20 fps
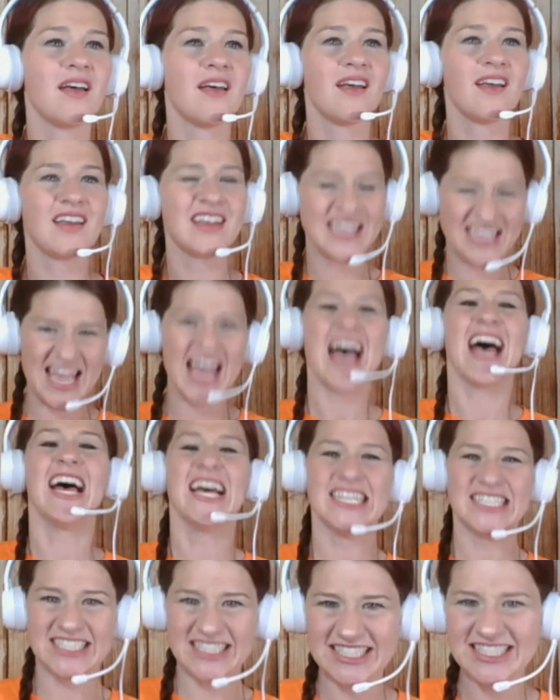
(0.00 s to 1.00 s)

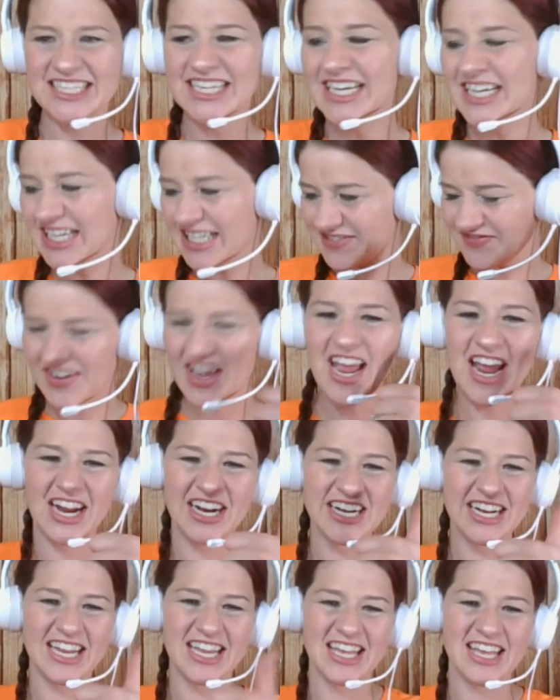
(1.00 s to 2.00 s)
Yes.
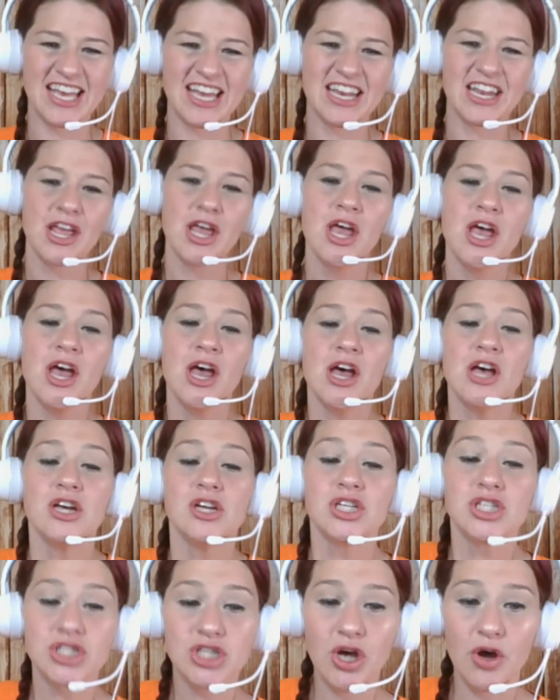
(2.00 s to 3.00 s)
Very good.
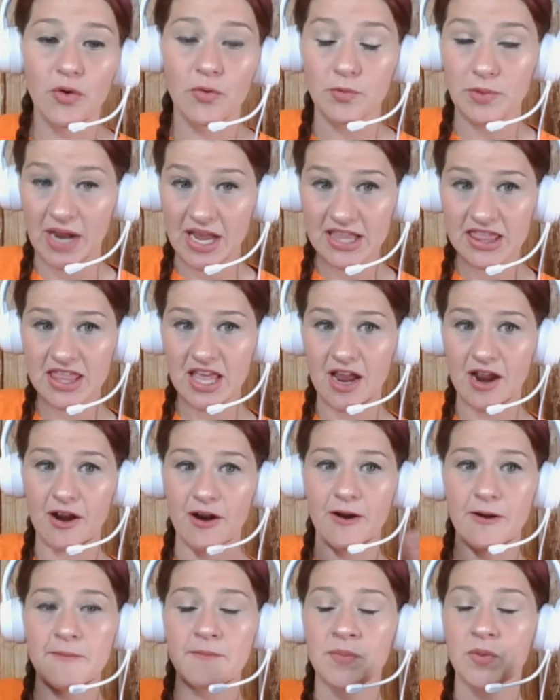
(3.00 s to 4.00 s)
So, right
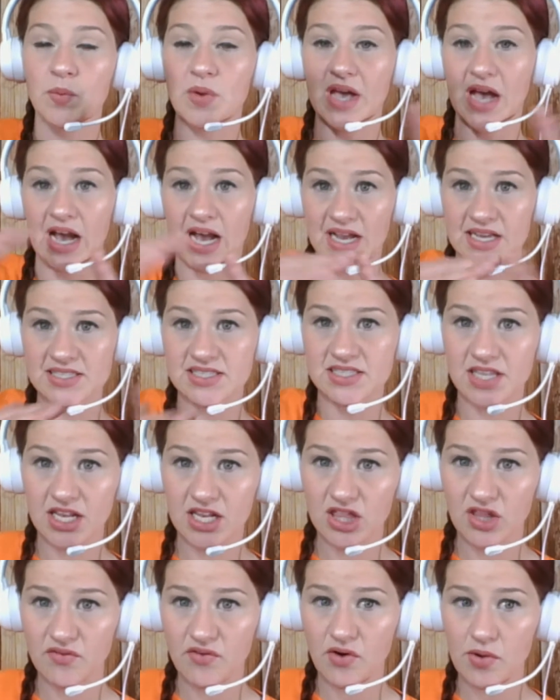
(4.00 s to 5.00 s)
there, we isolated
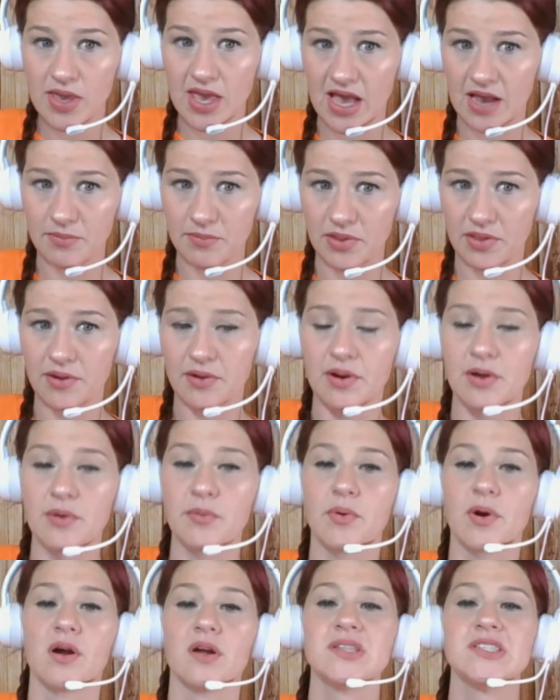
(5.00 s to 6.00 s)
the vocabulary
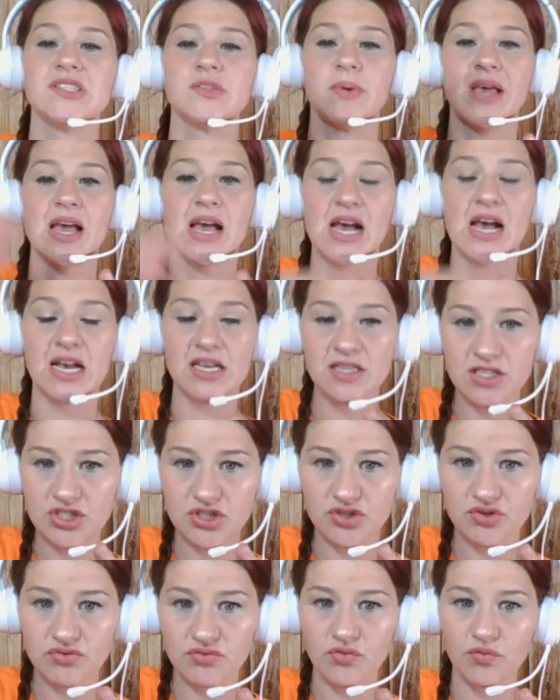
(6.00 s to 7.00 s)
words. We had the
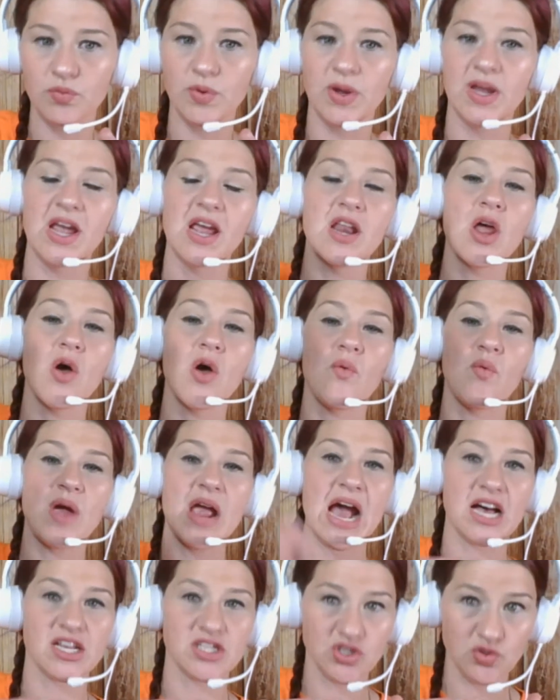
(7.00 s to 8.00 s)
student read. We
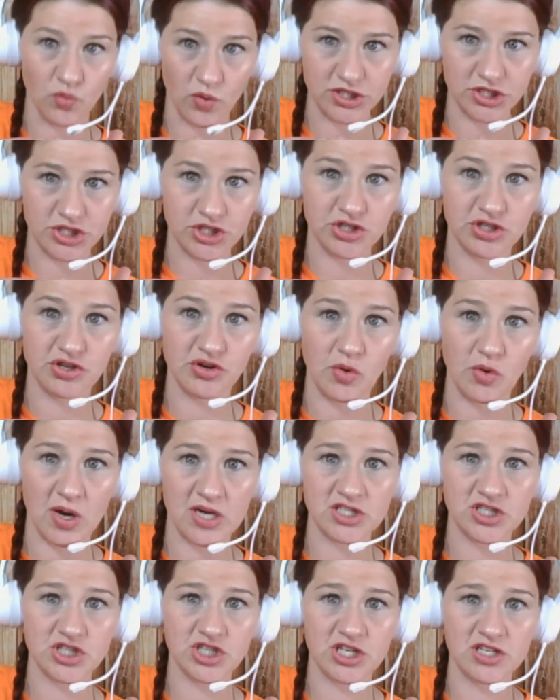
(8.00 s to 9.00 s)
asked 1 to 2
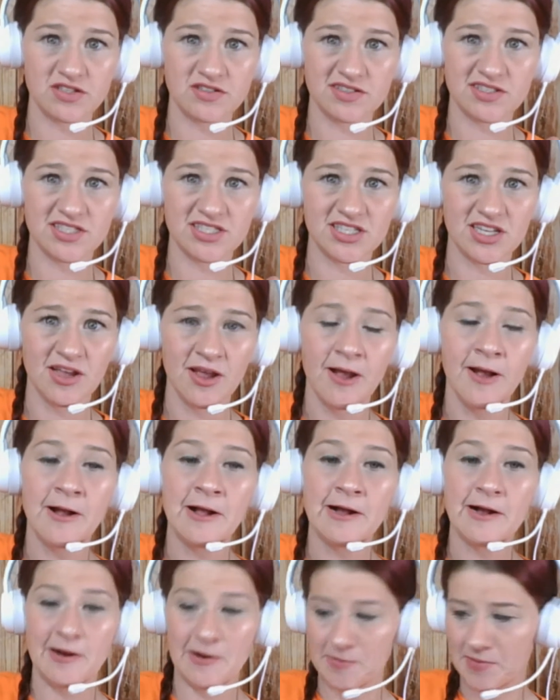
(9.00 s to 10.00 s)
questions.
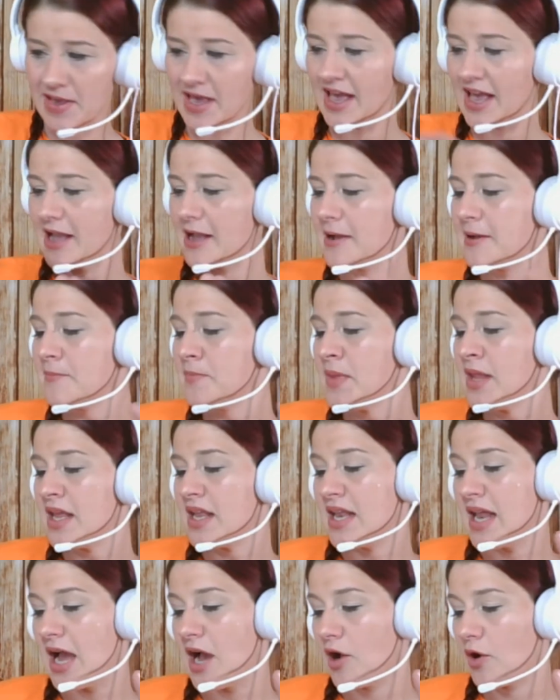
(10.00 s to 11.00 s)
Okay.
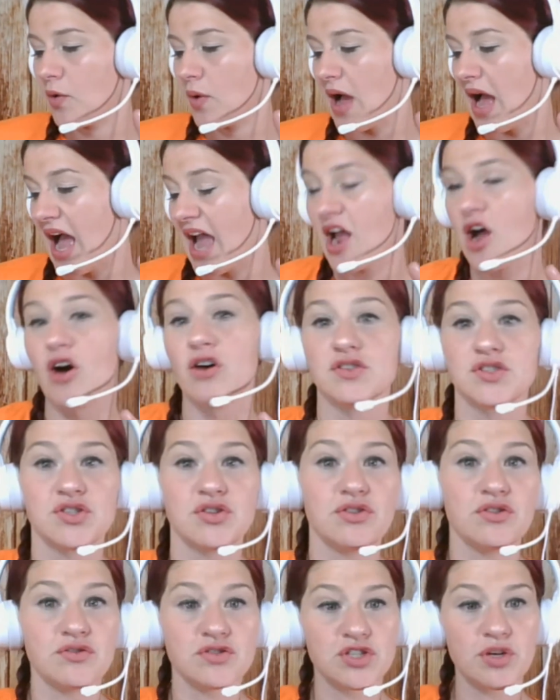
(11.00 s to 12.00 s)
Now, I also
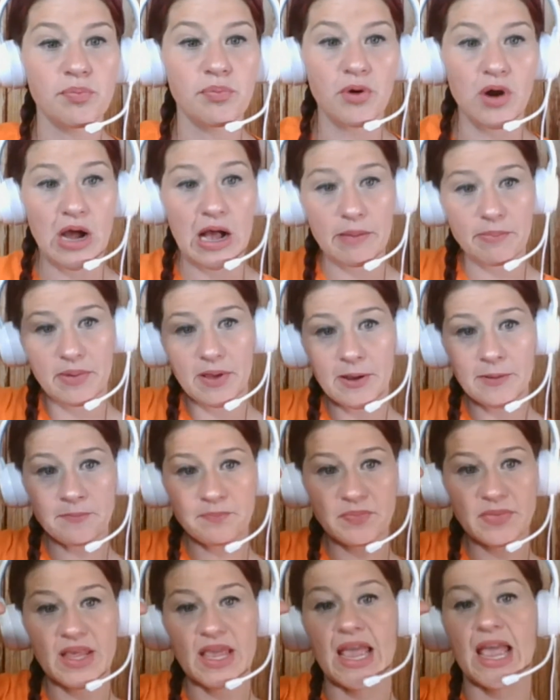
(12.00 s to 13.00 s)
used a prop
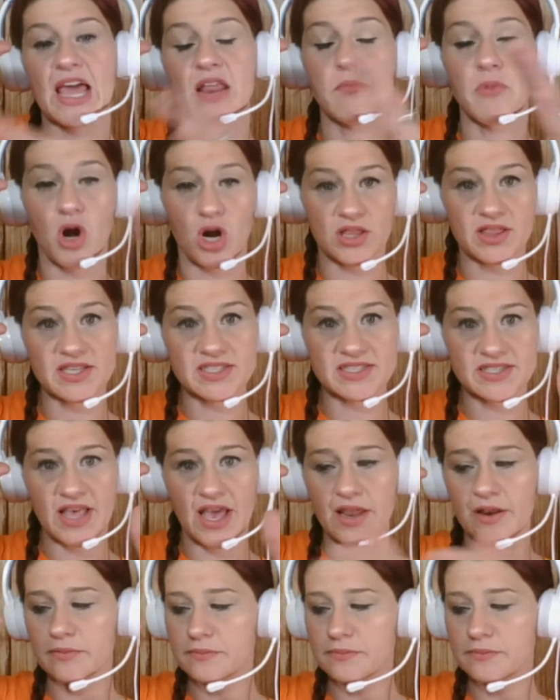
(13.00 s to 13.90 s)
and marked the slide.